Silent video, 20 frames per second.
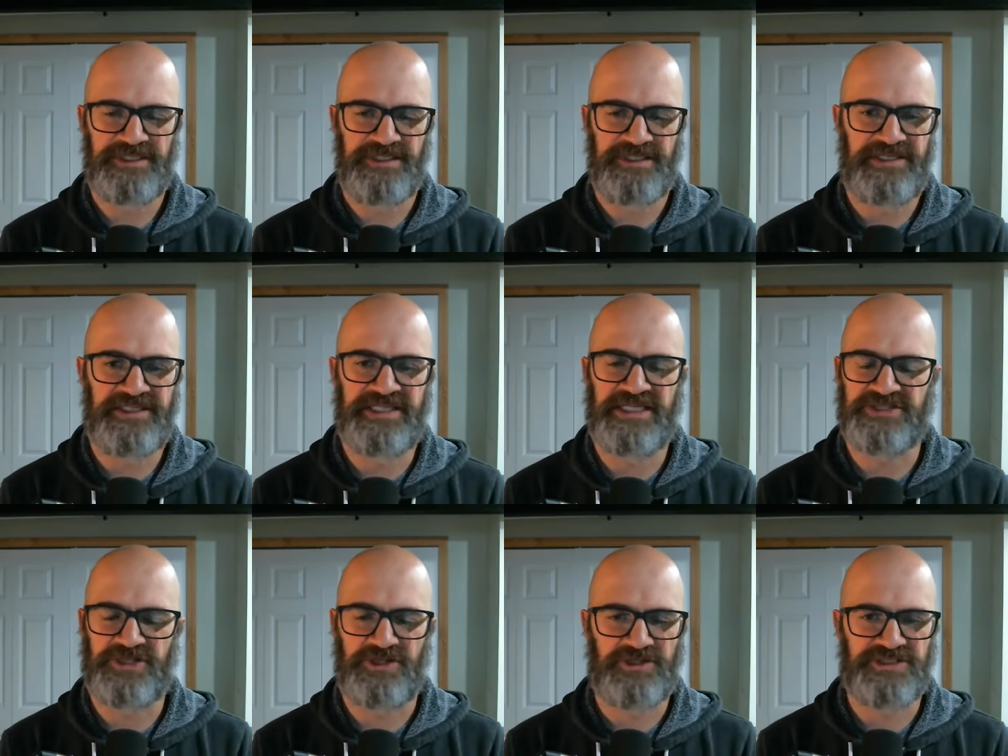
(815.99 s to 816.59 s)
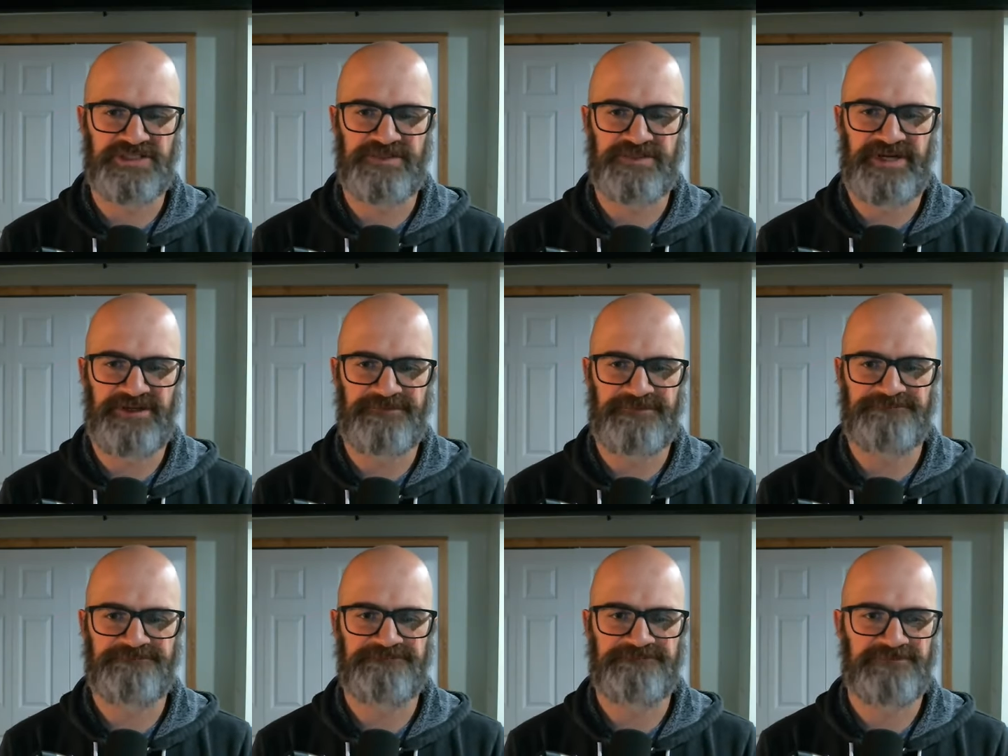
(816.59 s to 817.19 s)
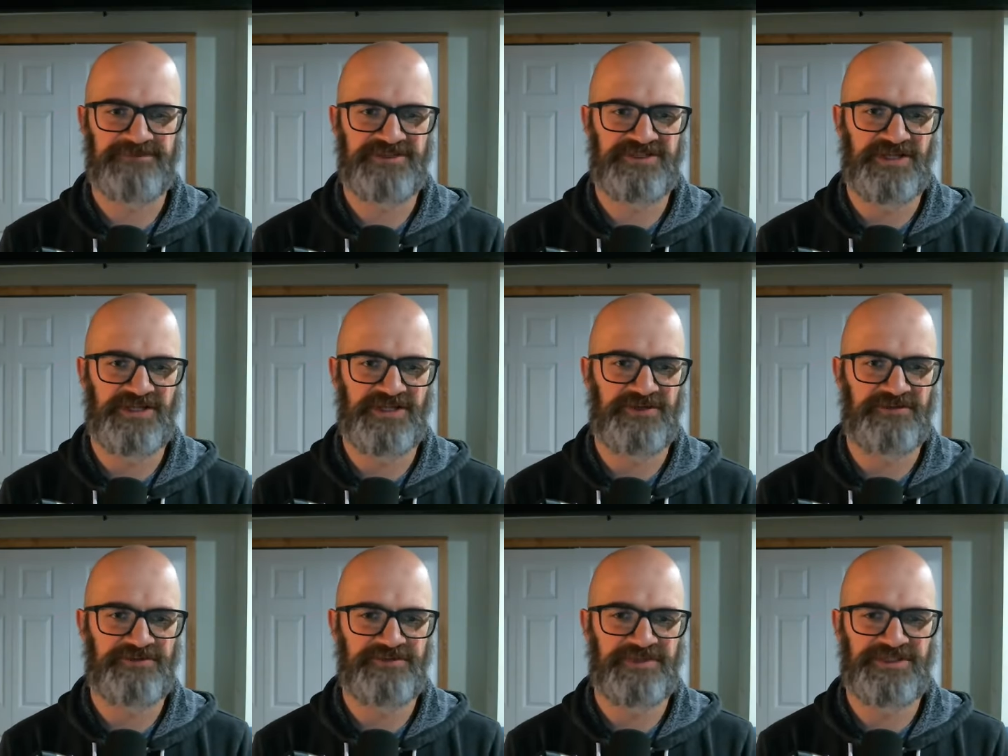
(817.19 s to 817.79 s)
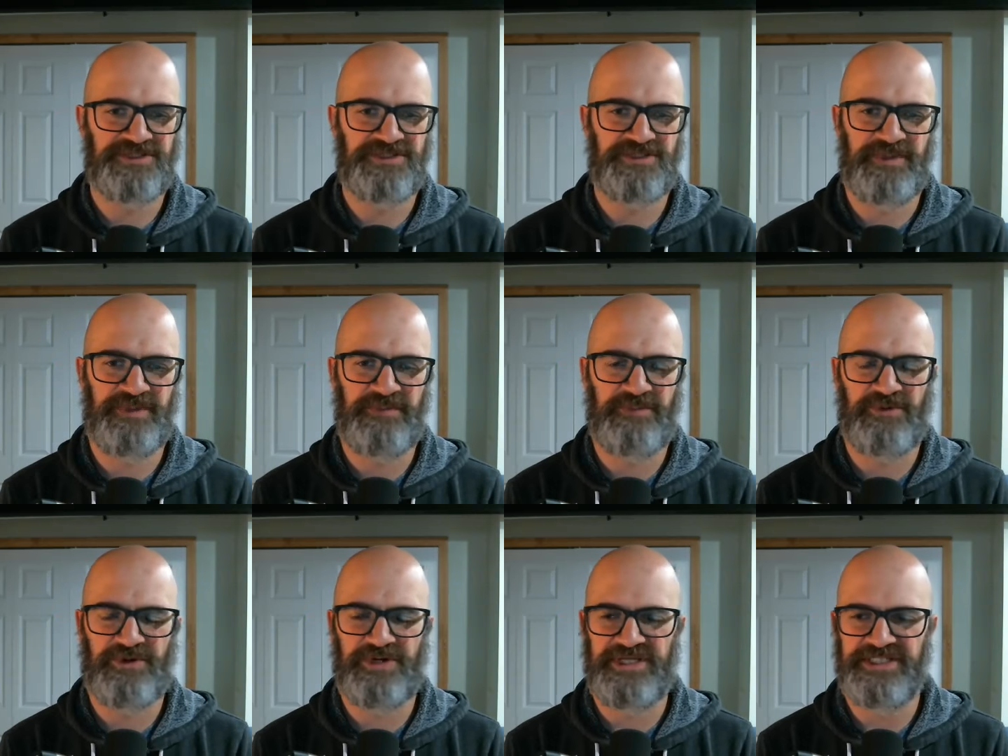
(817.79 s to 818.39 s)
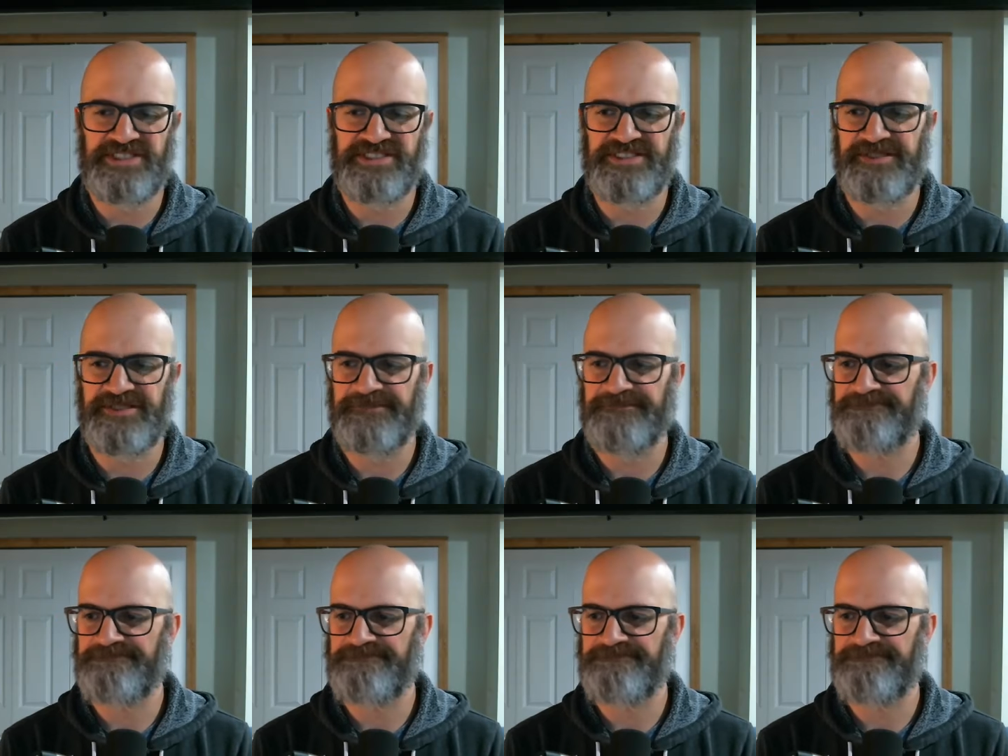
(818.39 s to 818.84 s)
And that's all it's about. So it should be pretty easy.